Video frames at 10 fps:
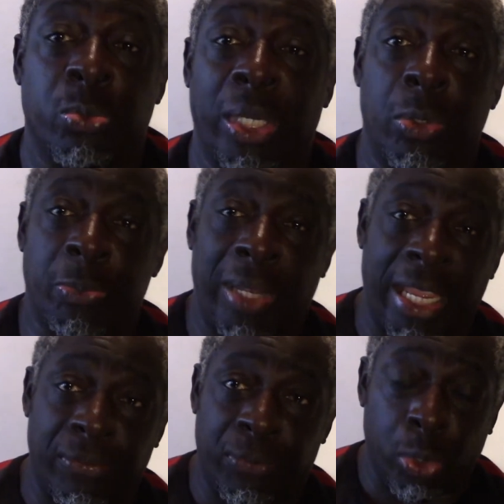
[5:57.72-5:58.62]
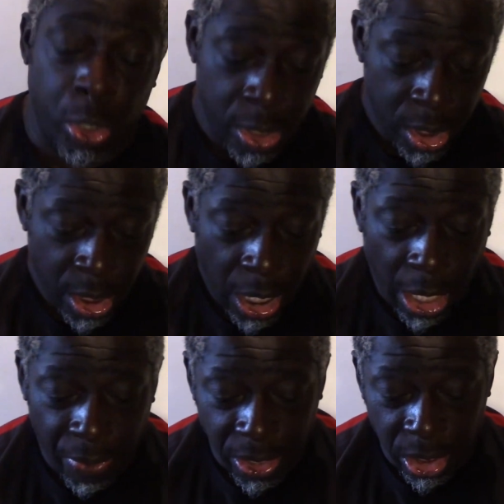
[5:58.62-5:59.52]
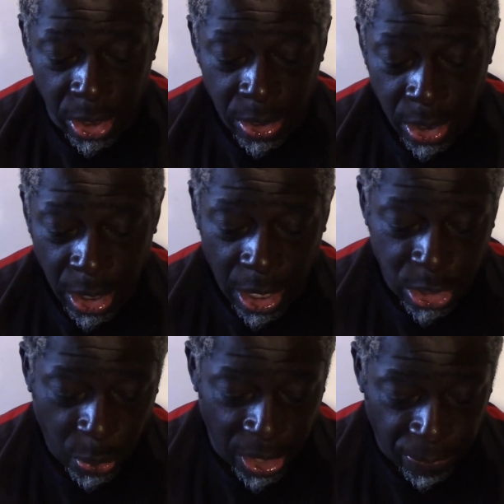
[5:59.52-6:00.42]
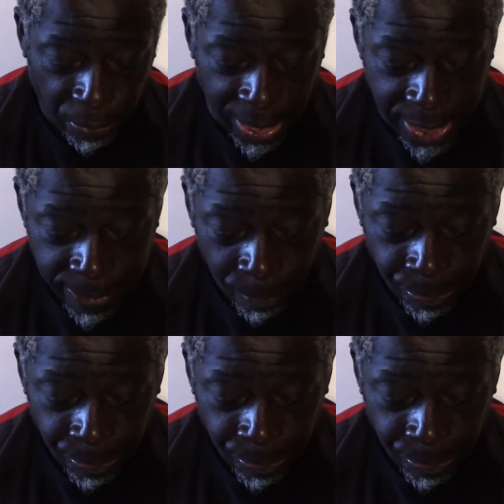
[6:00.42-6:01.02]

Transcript: when he was playing for our under 23s.